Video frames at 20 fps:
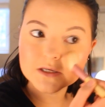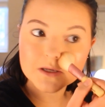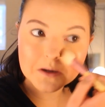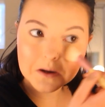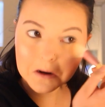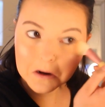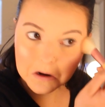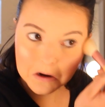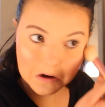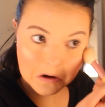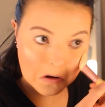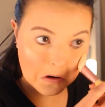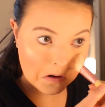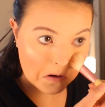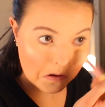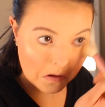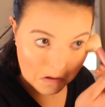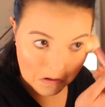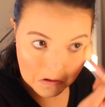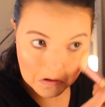gonna
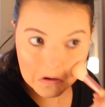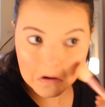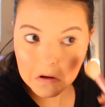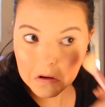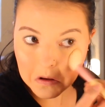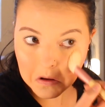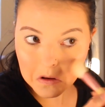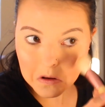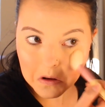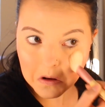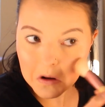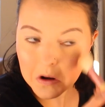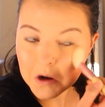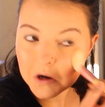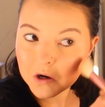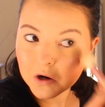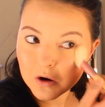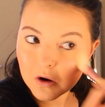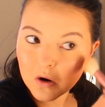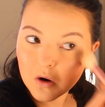
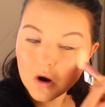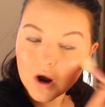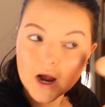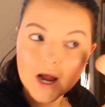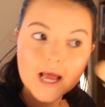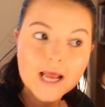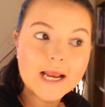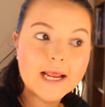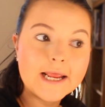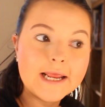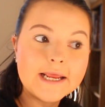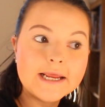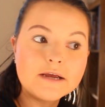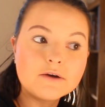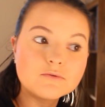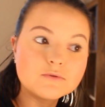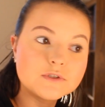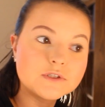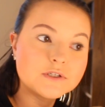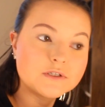go all
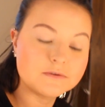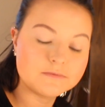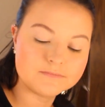out.